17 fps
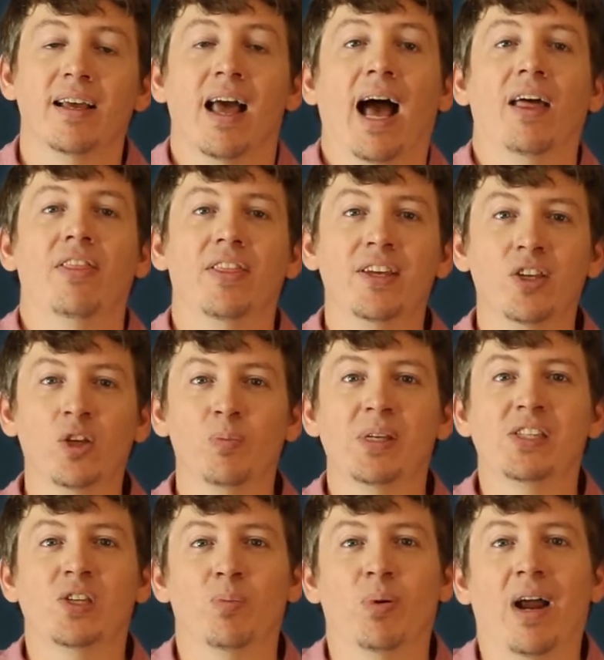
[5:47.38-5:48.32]
I think you'll
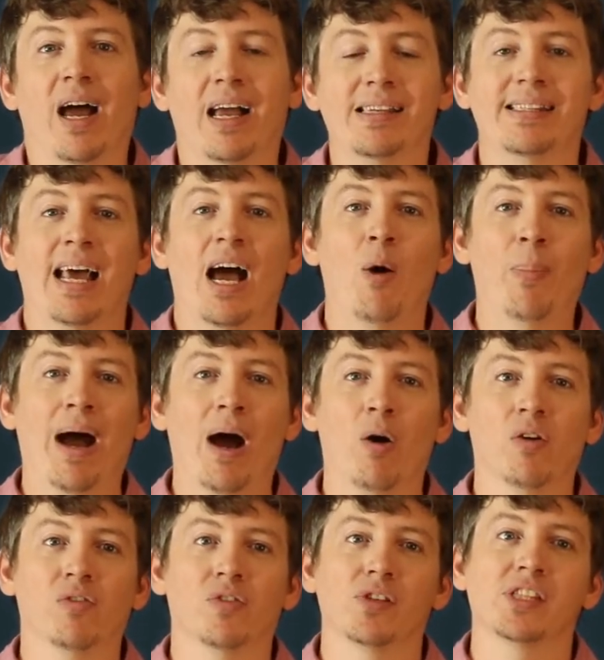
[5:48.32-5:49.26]
be surprised how
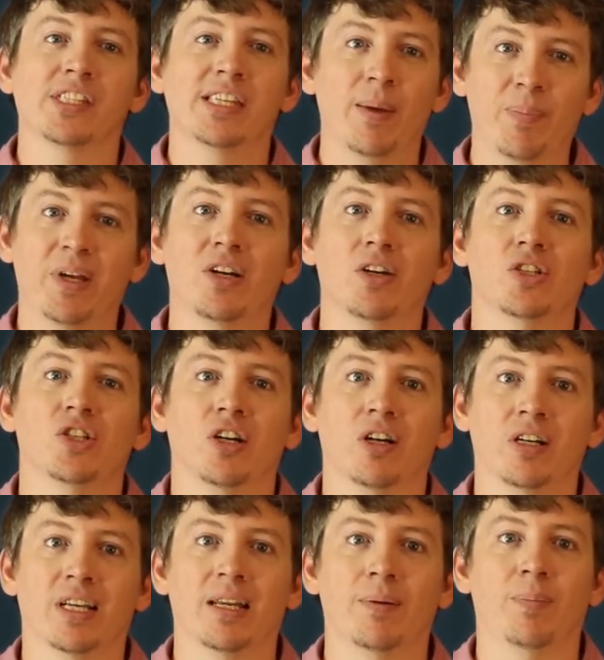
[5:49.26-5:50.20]
powerful skipping your
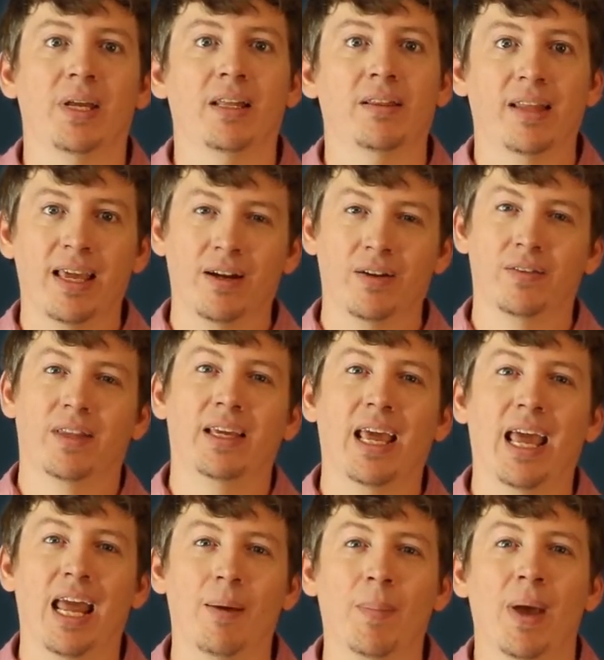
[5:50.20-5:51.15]
turn can be later in the
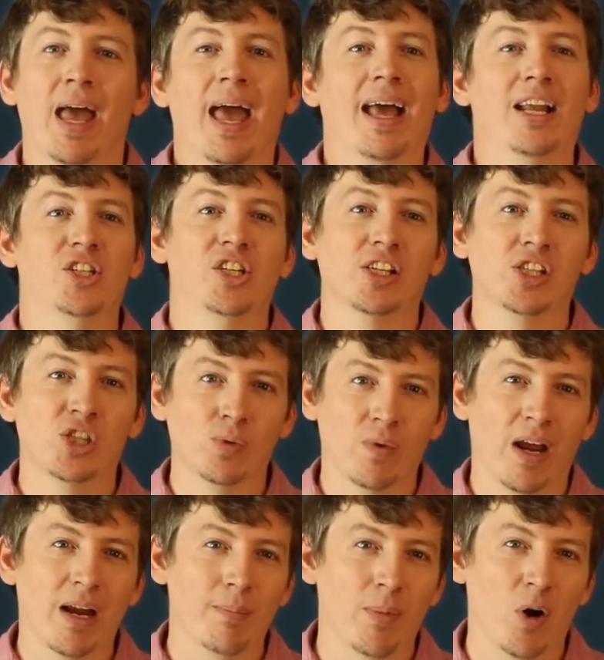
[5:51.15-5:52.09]
game at just the
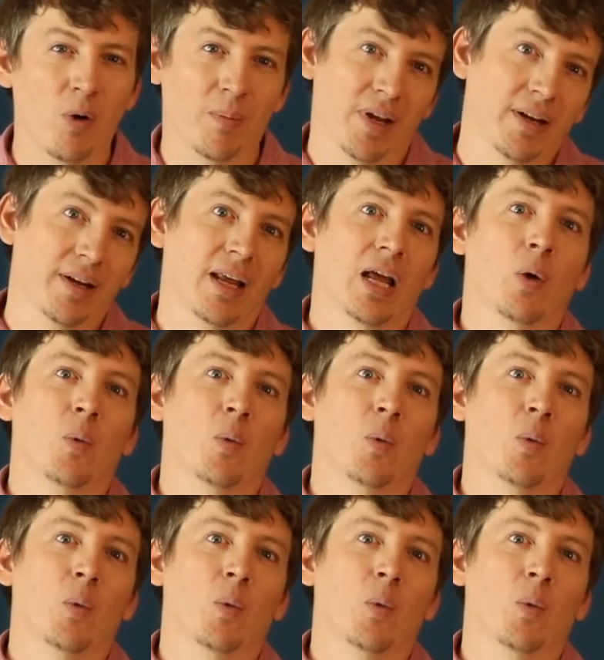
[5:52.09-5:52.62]
right moment